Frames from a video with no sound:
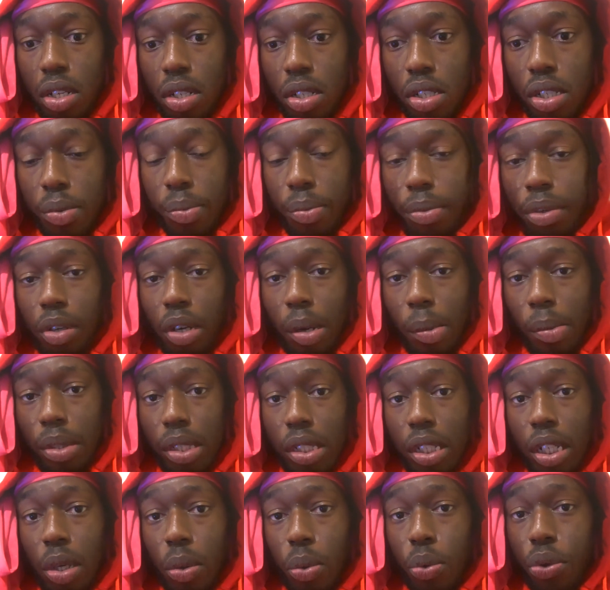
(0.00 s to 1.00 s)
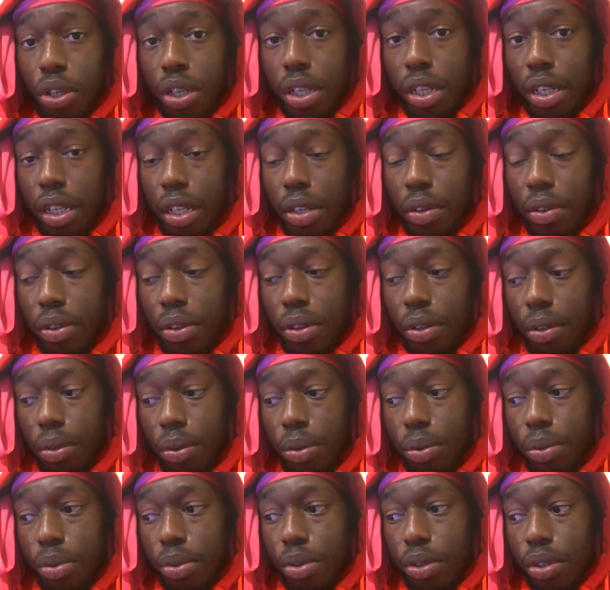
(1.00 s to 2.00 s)
tomorrow I'm gonna start working out
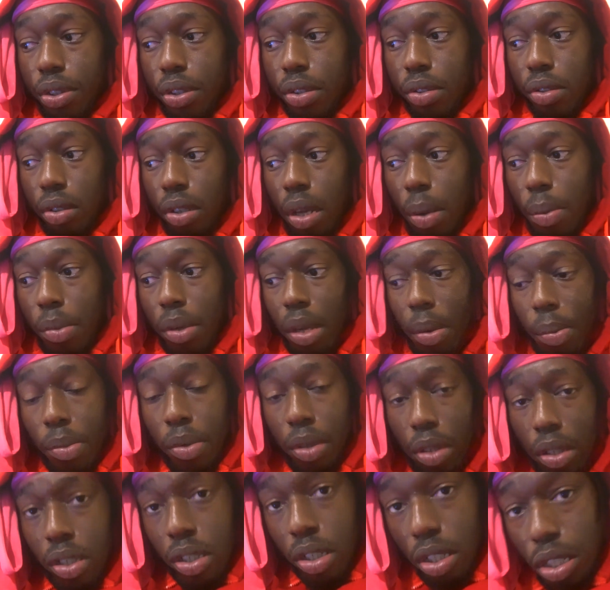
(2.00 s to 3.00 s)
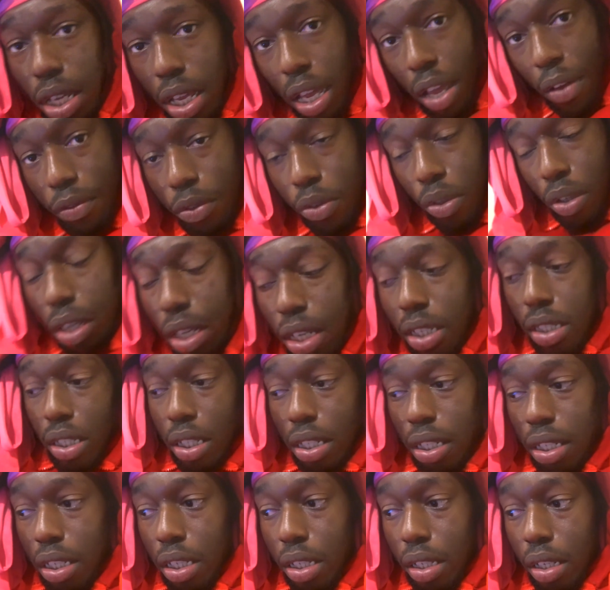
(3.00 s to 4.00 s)
though, so I'm, I'm gonna have you guys
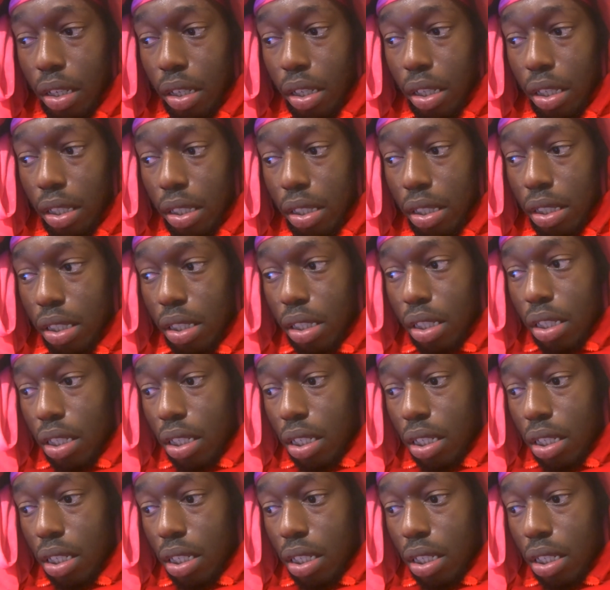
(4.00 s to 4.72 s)
there, I guess.